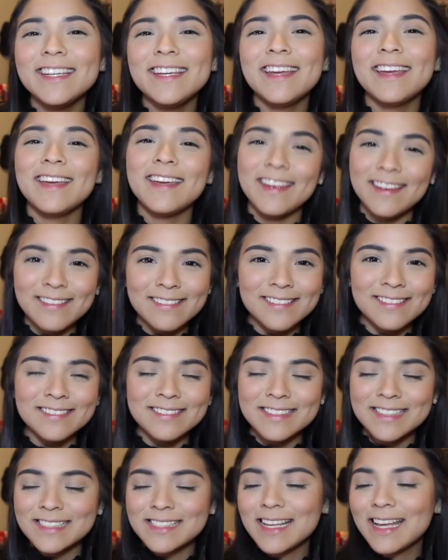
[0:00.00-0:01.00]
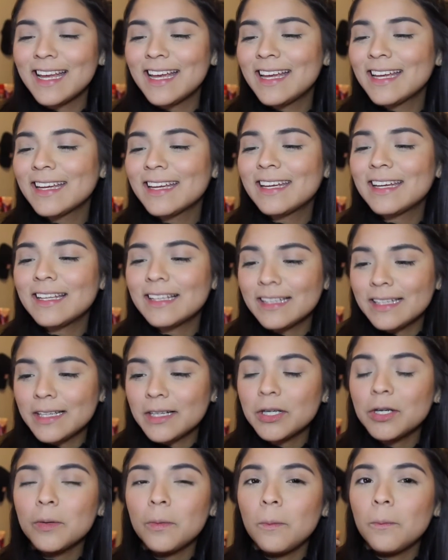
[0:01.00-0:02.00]
Hills
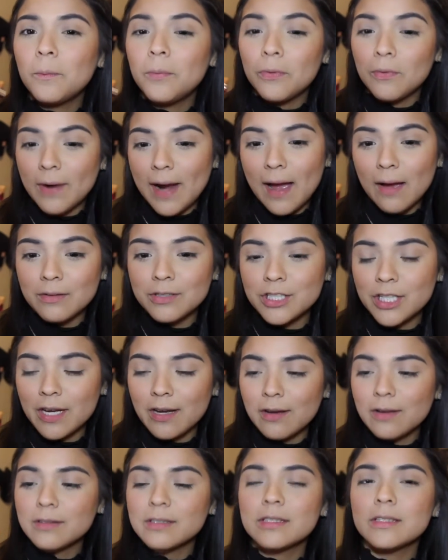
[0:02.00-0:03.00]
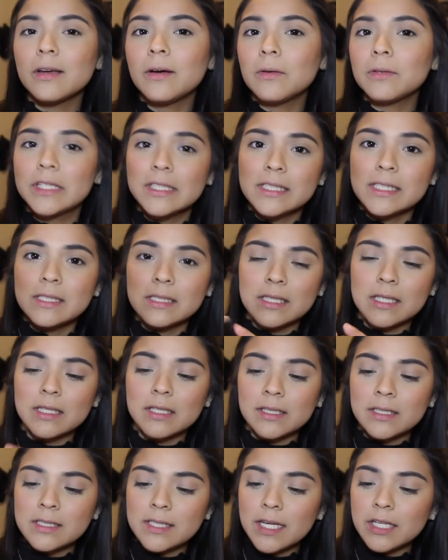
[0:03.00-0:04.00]
clear brow gel. So this is it.
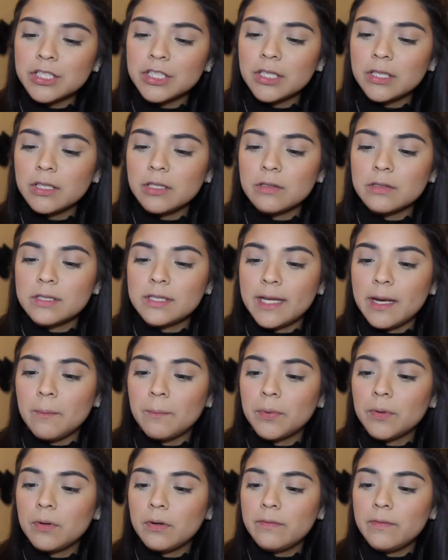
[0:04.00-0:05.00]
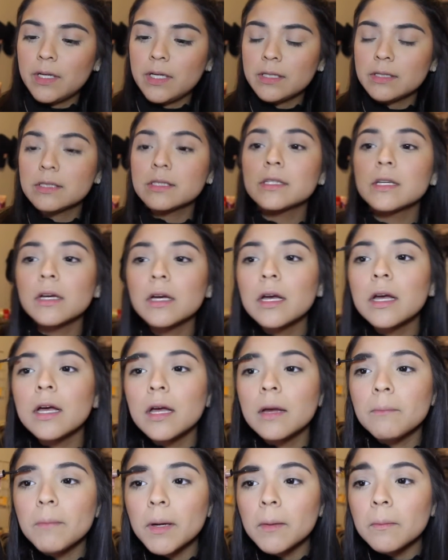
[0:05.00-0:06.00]
This is actually a little sample of it.
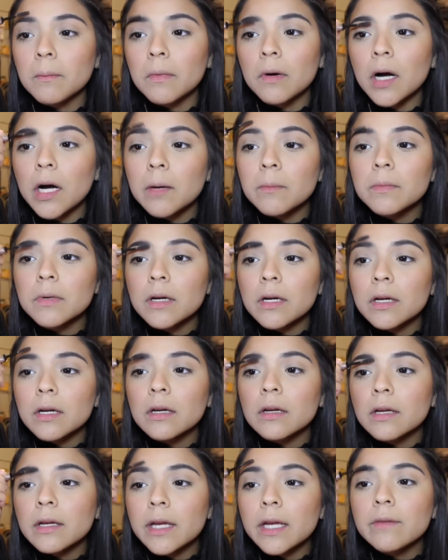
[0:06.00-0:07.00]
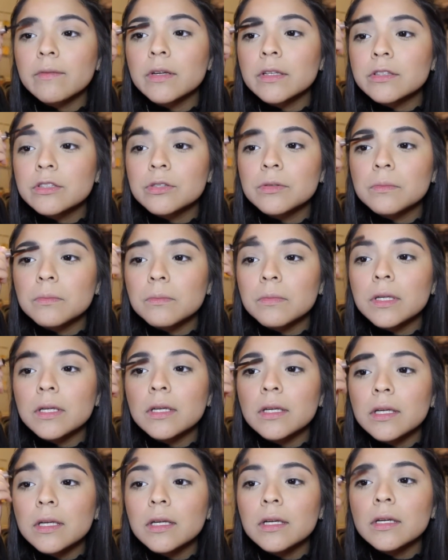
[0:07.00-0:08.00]
My mom gave it to
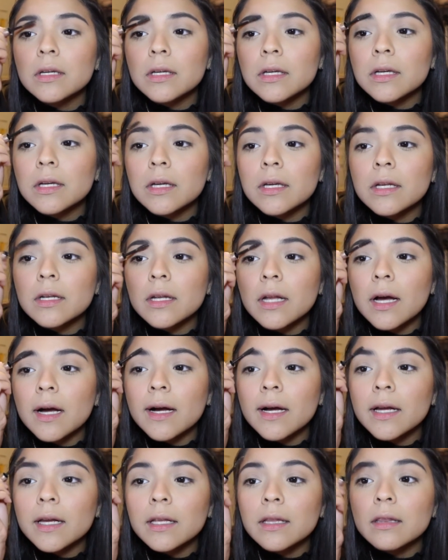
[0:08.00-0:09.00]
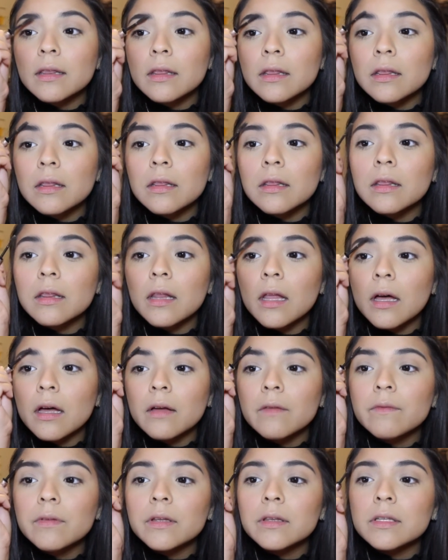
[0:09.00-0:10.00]
me, and I
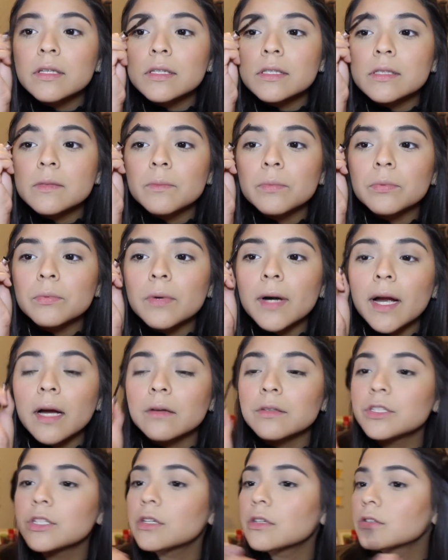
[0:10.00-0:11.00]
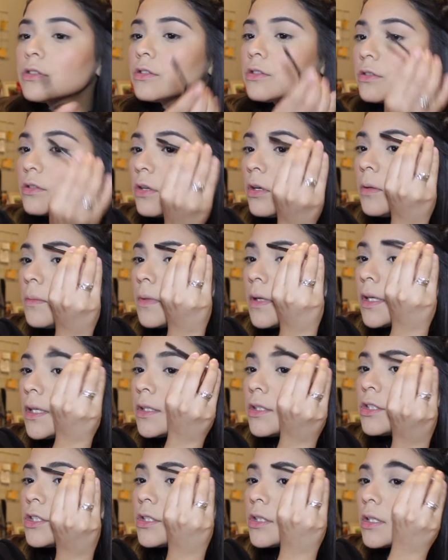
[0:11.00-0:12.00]
love this brow gel so
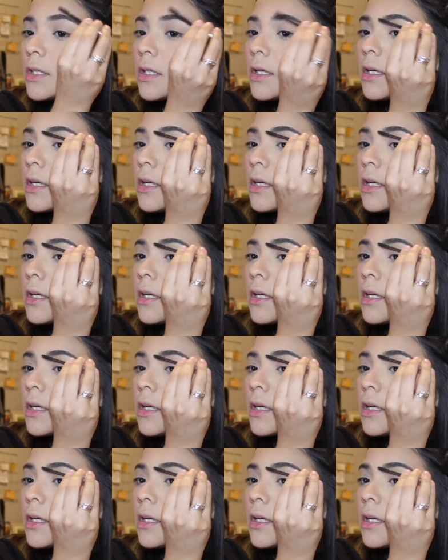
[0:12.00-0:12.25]
much.